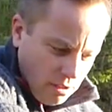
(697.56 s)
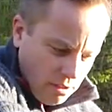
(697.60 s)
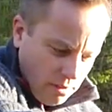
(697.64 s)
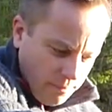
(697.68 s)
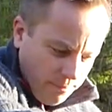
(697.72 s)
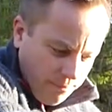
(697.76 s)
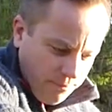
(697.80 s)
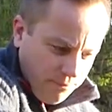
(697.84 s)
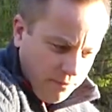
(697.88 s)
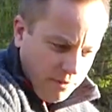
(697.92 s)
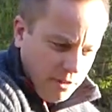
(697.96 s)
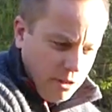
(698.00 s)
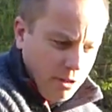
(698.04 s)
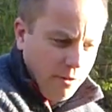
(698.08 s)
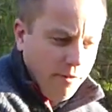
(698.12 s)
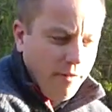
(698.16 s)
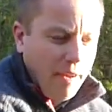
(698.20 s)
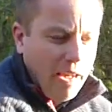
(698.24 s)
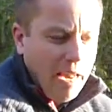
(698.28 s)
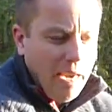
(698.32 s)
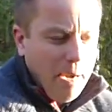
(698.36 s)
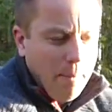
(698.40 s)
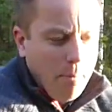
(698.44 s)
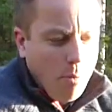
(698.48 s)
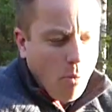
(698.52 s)
it's
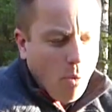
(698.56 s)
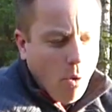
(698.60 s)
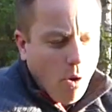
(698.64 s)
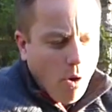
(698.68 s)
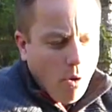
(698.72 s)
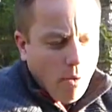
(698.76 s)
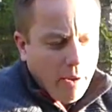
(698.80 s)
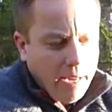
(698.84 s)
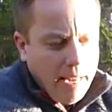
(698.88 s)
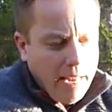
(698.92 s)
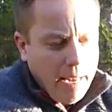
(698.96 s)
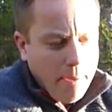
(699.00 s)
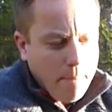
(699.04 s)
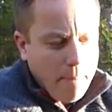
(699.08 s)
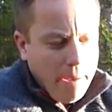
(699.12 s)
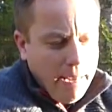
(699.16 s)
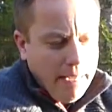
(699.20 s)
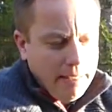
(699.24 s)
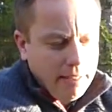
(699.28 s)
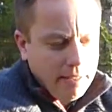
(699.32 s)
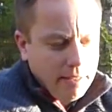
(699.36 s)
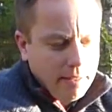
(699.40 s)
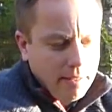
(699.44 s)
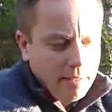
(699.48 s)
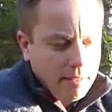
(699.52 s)
available on
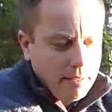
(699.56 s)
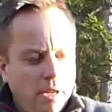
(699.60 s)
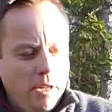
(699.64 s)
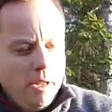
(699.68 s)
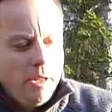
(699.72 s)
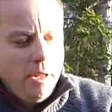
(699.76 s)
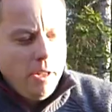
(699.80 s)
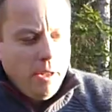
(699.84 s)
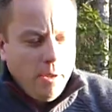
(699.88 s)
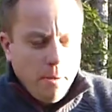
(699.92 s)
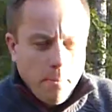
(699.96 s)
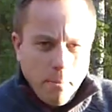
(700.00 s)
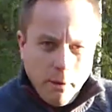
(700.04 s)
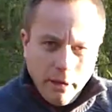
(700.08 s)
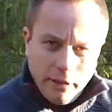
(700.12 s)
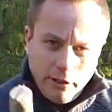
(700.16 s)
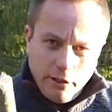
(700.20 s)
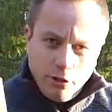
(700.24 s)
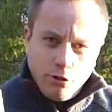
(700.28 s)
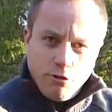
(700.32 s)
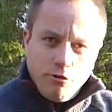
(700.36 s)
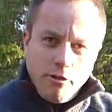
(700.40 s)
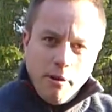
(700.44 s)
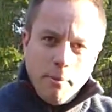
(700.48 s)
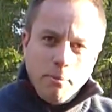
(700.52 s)
GearBest, but the
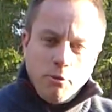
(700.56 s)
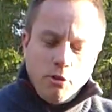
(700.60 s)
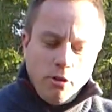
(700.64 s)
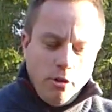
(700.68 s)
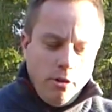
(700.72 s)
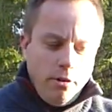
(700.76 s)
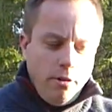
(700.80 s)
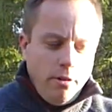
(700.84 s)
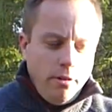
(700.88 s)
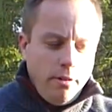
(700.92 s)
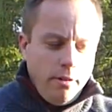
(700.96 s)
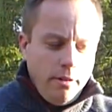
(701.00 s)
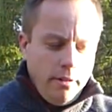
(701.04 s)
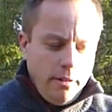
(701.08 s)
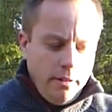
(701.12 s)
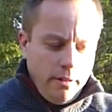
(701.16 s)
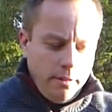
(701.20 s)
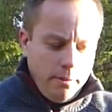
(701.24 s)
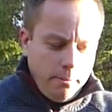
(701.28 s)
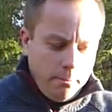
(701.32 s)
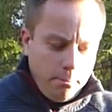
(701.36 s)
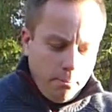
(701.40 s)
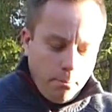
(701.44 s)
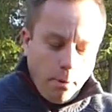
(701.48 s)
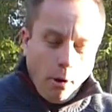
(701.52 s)
description
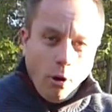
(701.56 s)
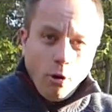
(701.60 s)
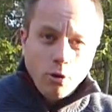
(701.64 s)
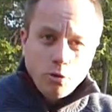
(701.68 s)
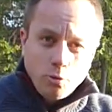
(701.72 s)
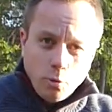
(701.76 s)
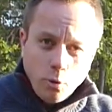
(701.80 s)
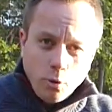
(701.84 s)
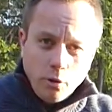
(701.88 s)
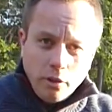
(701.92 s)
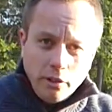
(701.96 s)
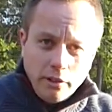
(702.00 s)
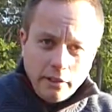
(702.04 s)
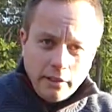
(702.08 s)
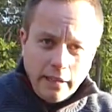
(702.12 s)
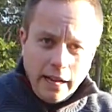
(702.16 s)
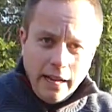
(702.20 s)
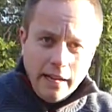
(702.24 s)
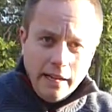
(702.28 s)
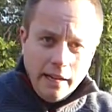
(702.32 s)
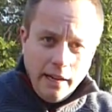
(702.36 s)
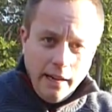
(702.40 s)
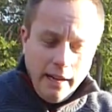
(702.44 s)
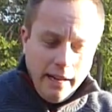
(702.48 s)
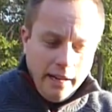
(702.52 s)
box will
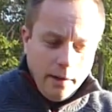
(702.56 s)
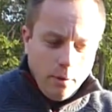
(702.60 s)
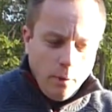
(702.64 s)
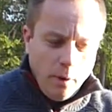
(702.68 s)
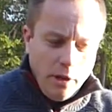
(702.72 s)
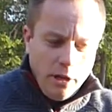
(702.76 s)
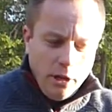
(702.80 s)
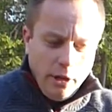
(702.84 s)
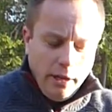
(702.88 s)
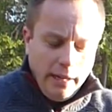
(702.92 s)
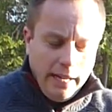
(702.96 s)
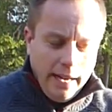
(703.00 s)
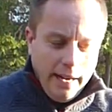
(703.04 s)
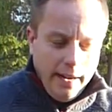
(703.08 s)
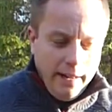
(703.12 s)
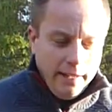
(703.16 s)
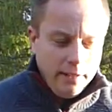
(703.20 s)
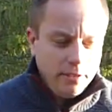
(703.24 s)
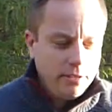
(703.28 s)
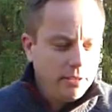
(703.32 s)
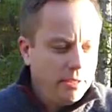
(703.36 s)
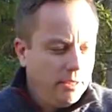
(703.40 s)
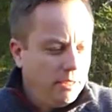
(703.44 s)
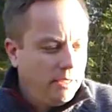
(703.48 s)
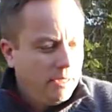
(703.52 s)
contain a link where you can get
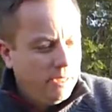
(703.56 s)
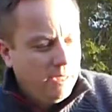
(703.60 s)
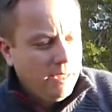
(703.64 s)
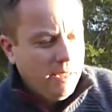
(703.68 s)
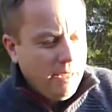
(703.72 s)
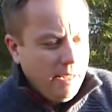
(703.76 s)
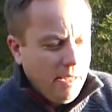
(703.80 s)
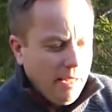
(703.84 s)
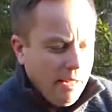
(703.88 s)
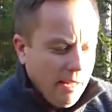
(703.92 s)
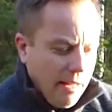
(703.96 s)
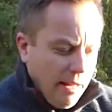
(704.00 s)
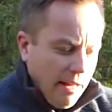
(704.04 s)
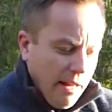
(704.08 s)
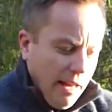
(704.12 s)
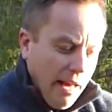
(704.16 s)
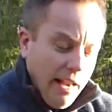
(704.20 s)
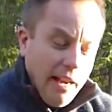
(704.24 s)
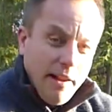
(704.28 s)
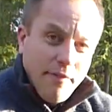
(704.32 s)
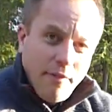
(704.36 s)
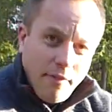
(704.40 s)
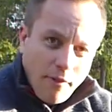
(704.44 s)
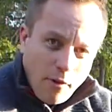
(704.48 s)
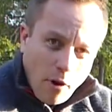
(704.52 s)
this. And
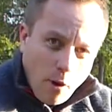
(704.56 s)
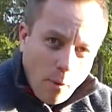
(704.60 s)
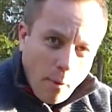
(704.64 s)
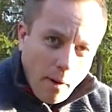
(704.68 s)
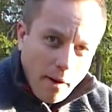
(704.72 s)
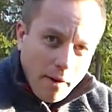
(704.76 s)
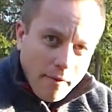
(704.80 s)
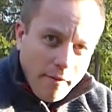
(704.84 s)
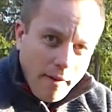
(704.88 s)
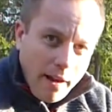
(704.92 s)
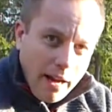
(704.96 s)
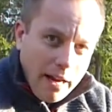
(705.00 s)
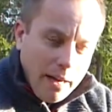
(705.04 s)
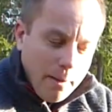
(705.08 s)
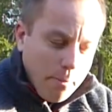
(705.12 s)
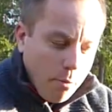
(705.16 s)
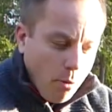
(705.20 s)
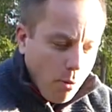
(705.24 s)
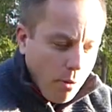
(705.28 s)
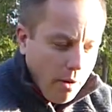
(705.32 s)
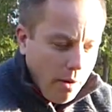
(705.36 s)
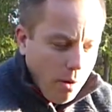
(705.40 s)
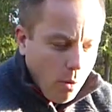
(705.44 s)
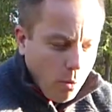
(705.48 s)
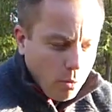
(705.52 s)
if I've got one available,
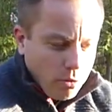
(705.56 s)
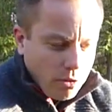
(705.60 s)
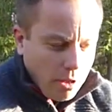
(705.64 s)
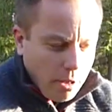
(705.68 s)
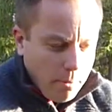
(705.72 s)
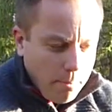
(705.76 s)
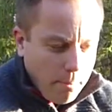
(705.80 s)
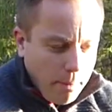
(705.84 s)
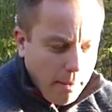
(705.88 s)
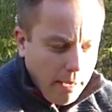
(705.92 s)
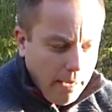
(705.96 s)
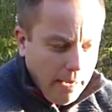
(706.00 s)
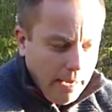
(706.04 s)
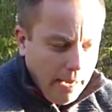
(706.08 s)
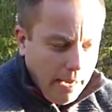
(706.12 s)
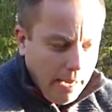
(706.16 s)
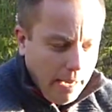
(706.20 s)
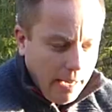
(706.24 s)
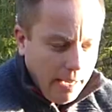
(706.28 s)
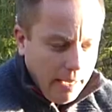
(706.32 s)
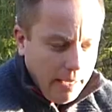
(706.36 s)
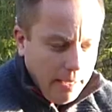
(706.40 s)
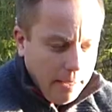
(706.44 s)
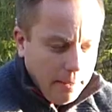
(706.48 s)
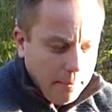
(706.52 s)
there'll also be
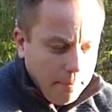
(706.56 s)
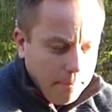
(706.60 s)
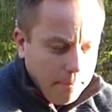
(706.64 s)
a,